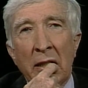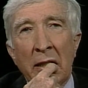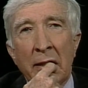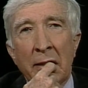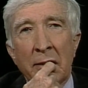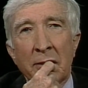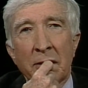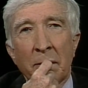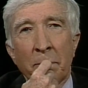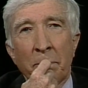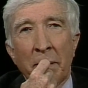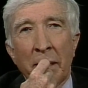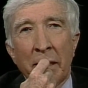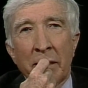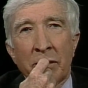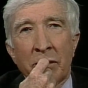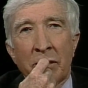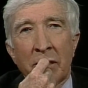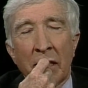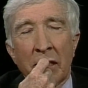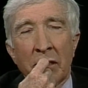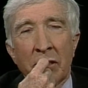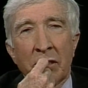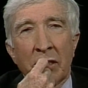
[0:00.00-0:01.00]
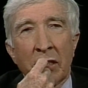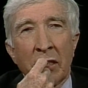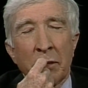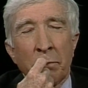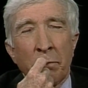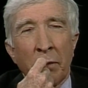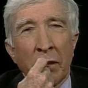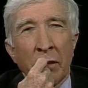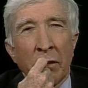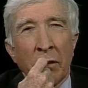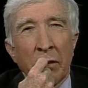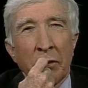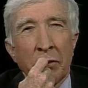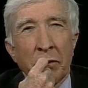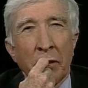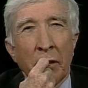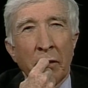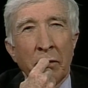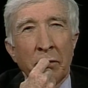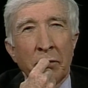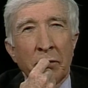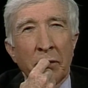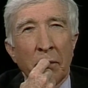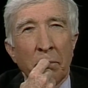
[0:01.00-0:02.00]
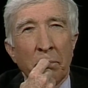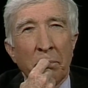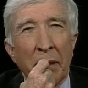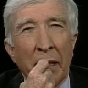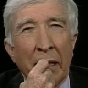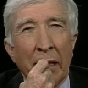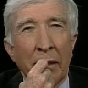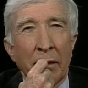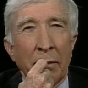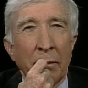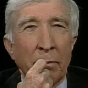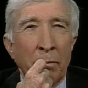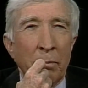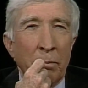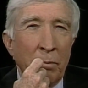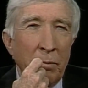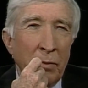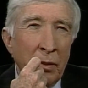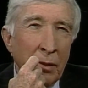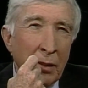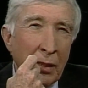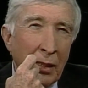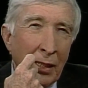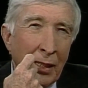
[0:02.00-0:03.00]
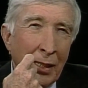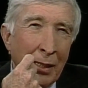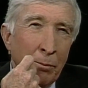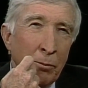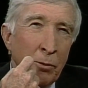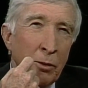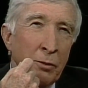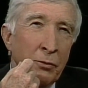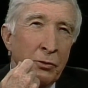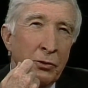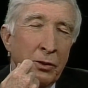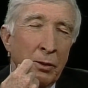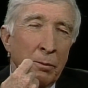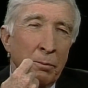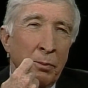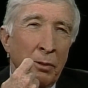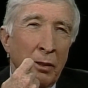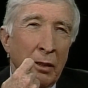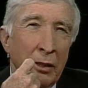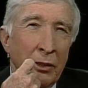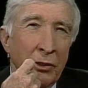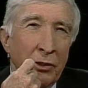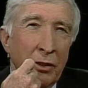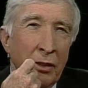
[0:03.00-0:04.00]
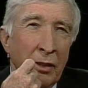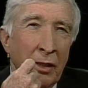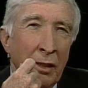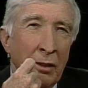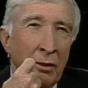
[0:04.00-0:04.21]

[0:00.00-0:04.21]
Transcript: and it's about gestures, but it also is about the guy moves to Boston.